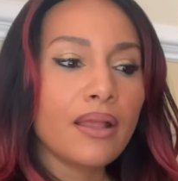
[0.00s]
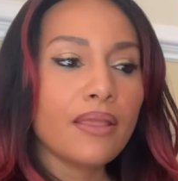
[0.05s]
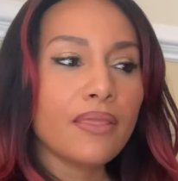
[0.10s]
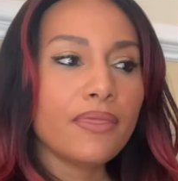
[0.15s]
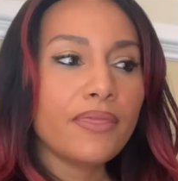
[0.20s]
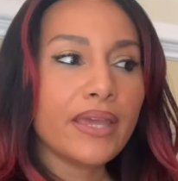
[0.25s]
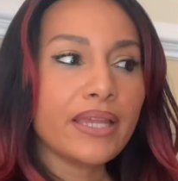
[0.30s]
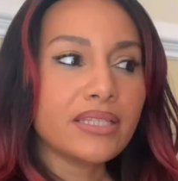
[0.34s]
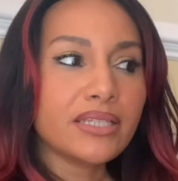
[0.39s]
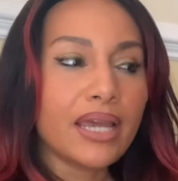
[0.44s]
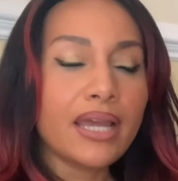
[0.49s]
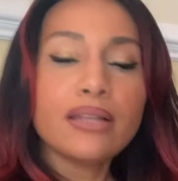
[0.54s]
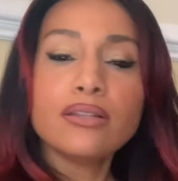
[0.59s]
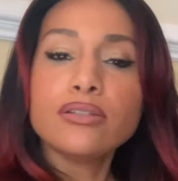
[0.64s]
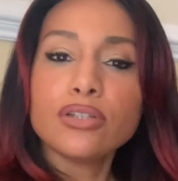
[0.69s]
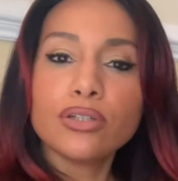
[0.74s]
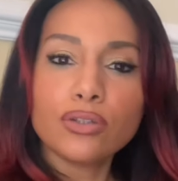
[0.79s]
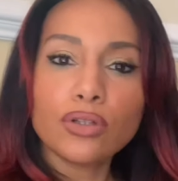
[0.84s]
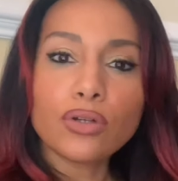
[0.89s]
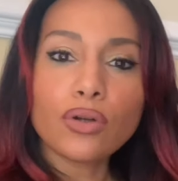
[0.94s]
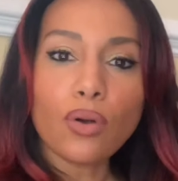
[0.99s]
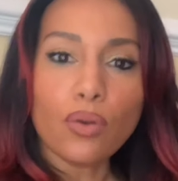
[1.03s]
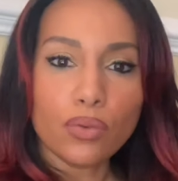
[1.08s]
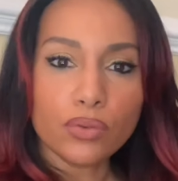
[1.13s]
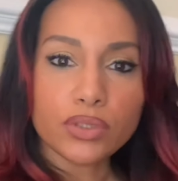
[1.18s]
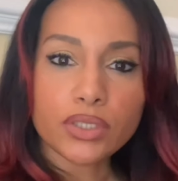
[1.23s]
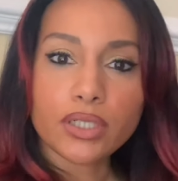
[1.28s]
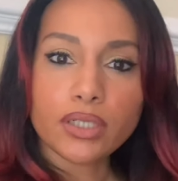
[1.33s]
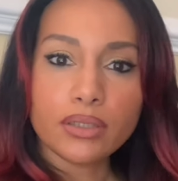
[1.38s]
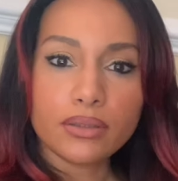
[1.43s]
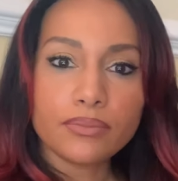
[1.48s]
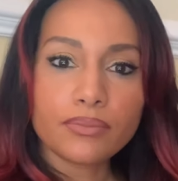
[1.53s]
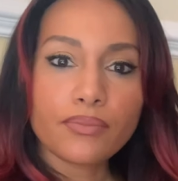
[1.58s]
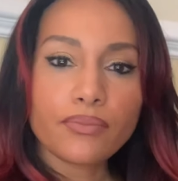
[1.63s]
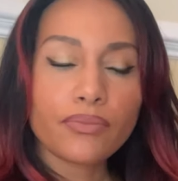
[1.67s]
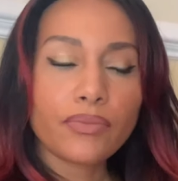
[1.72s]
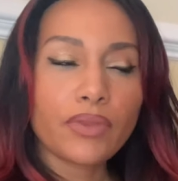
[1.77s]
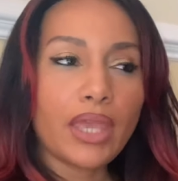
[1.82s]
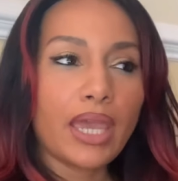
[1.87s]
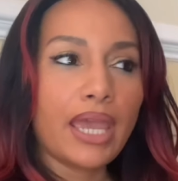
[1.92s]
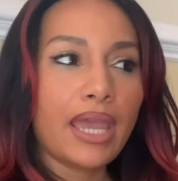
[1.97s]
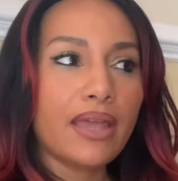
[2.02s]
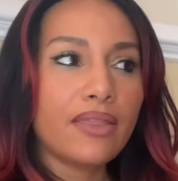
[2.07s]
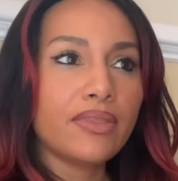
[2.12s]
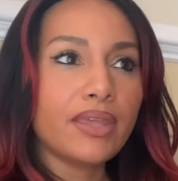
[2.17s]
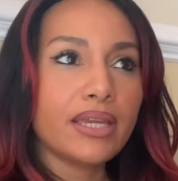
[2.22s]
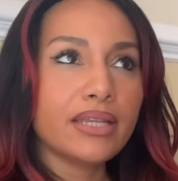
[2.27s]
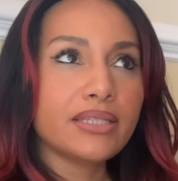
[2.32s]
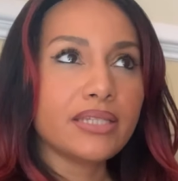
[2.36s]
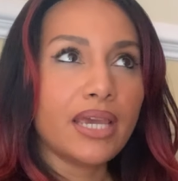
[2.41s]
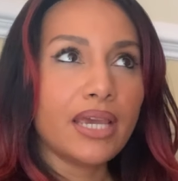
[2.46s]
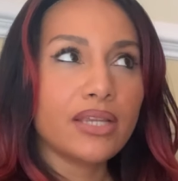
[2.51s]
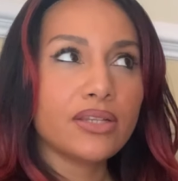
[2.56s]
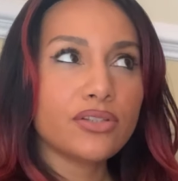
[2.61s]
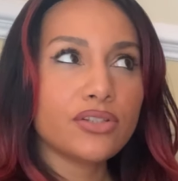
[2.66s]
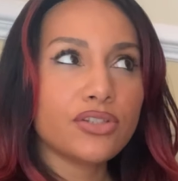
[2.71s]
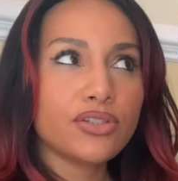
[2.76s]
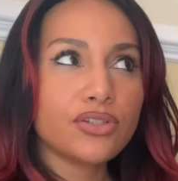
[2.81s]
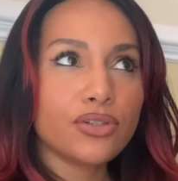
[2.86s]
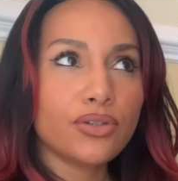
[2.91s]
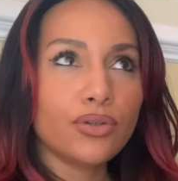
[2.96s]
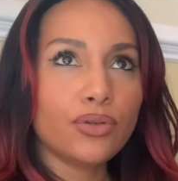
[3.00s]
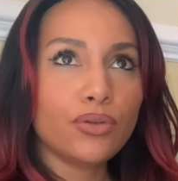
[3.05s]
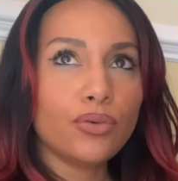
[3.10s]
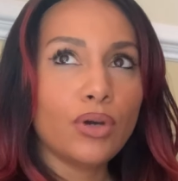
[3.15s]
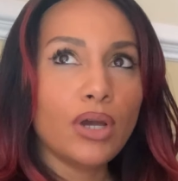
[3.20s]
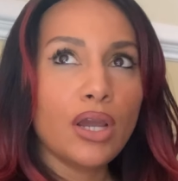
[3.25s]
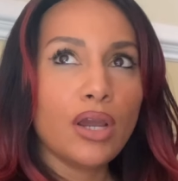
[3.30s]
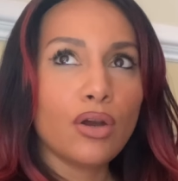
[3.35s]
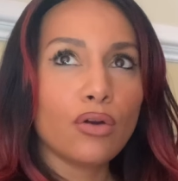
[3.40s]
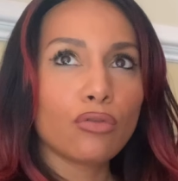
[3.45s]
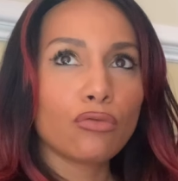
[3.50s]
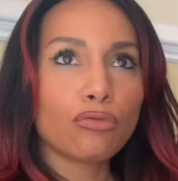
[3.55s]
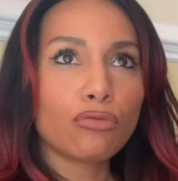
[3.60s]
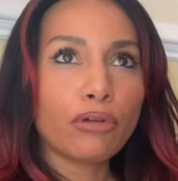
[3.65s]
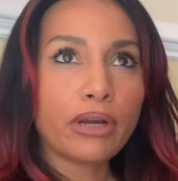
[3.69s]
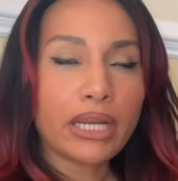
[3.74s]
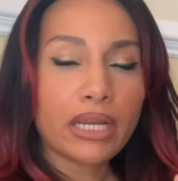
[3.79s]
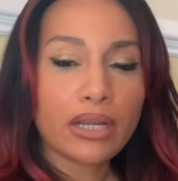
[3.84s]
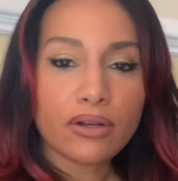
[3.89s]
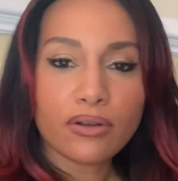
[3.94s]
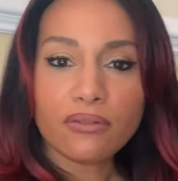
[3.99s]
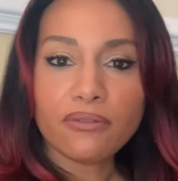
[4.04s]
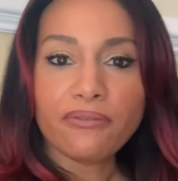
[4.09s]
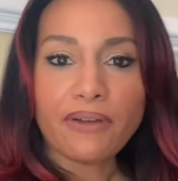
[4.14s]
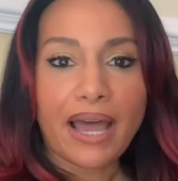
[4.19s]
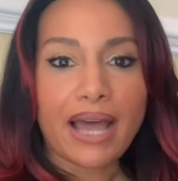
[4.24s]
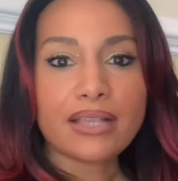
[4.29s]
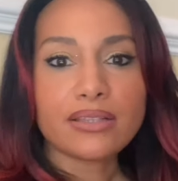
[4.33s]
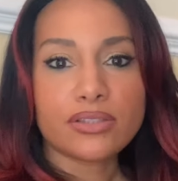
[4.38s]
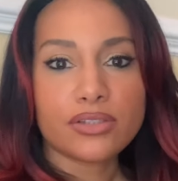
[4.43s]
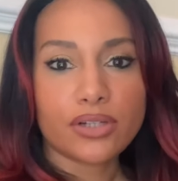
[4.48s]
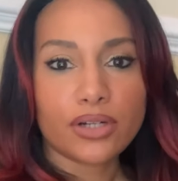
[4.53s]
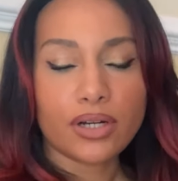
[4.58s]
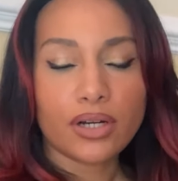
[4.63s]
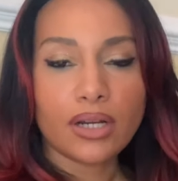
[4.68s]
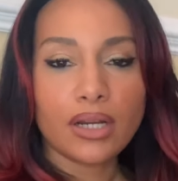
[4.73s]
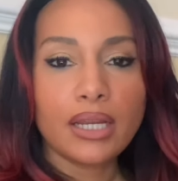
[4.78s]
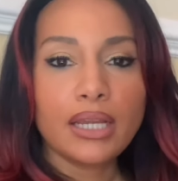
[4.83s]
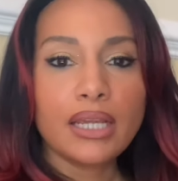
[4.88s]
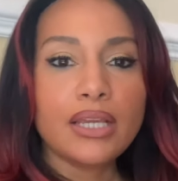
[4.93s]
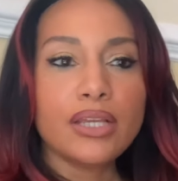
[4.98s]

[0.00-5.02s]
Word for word: they tend to look older and they tend to wrinkle faster.